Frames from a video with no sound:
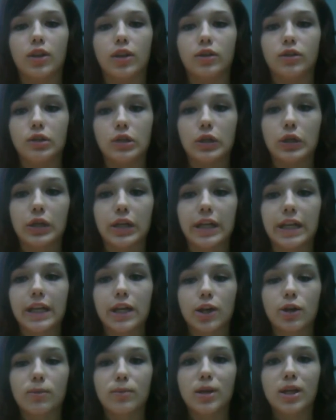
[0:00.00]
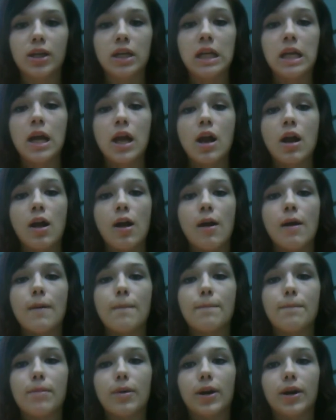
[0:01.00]
then you couldn't hear me.
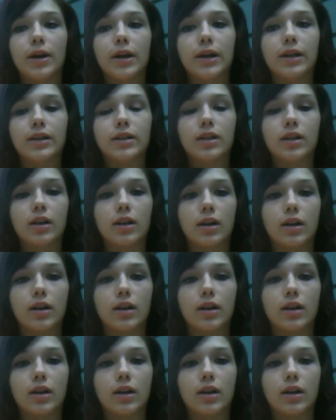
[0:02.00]
But,